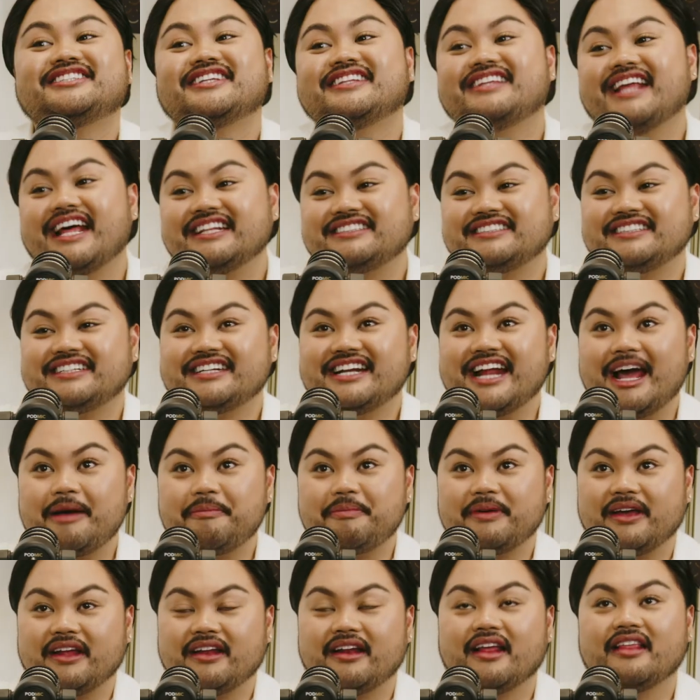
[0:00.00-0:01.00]
So that didn't
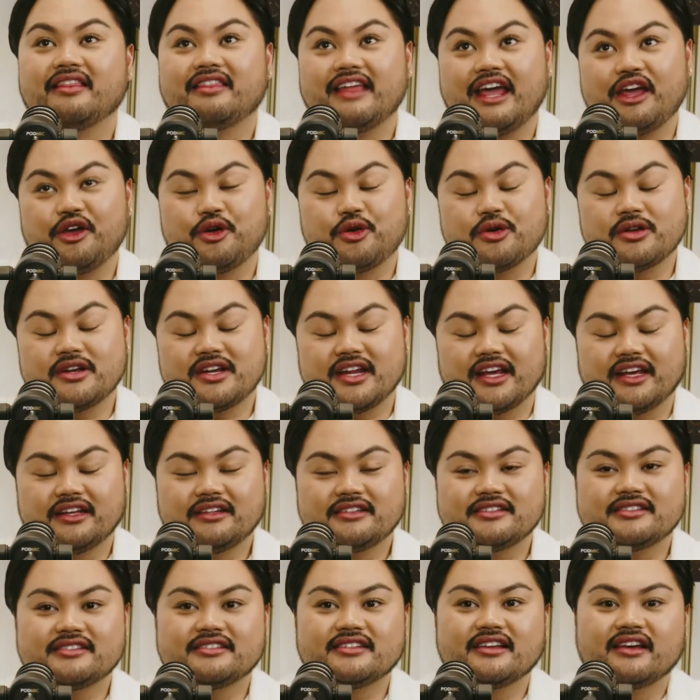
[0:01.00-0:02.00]
happen, thank goodness.